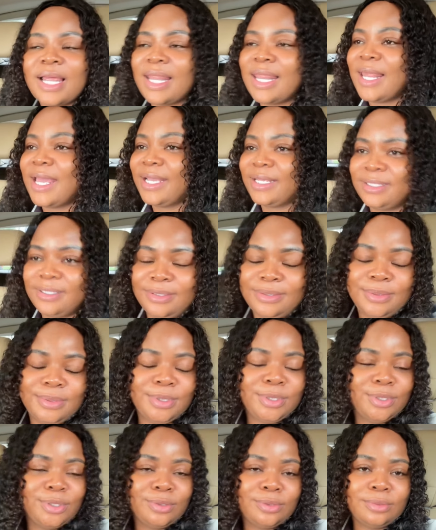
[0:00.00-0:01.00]
Like this
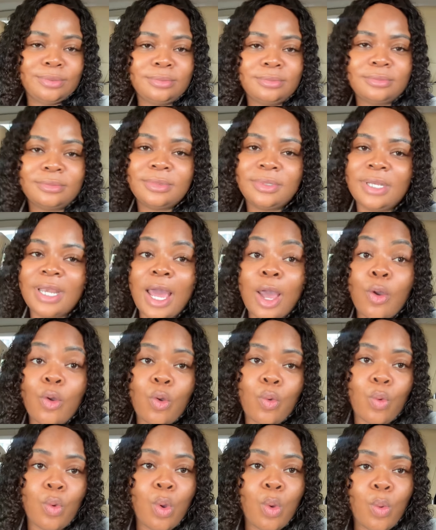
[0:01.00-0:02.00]
video.
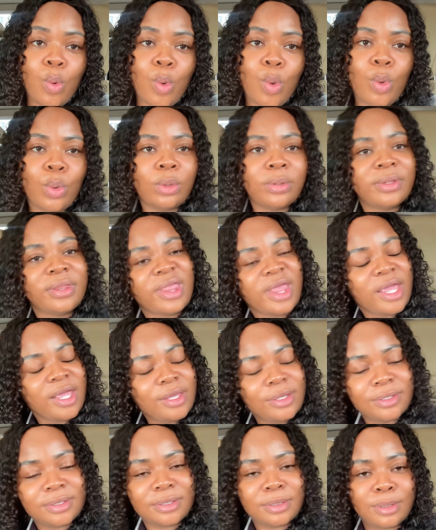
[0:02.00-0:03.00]
Thank
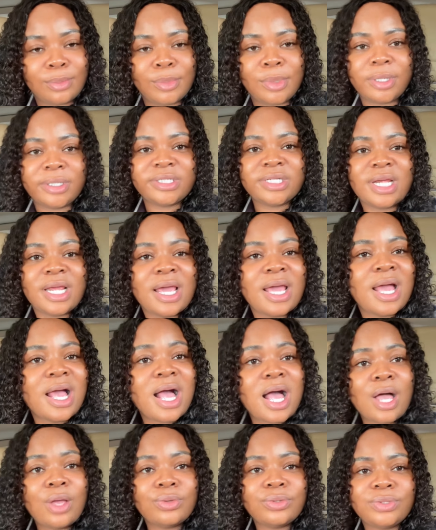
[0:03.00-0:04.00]
you so much.
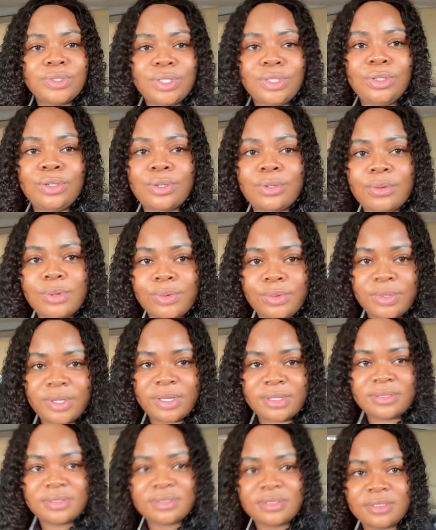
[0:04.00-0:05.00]
I'll see you when we
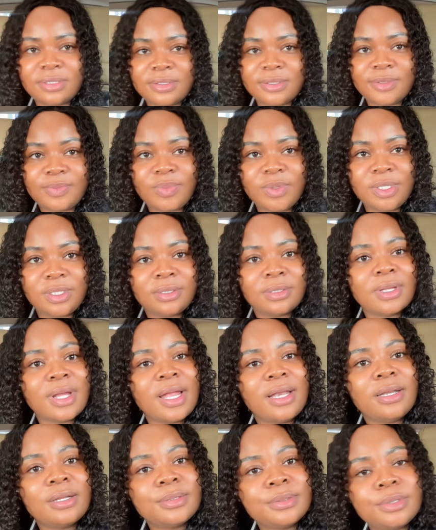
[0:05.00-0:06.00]
get to the hospital. I
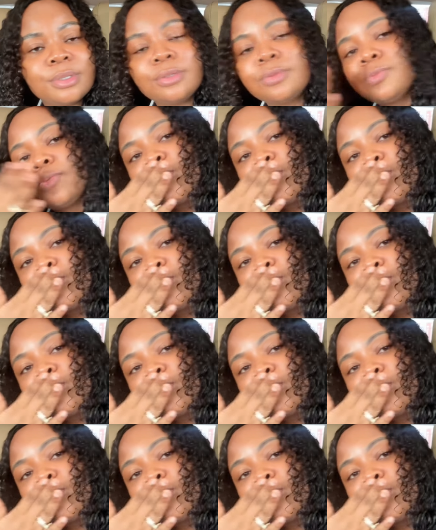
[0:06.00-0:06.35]
love you.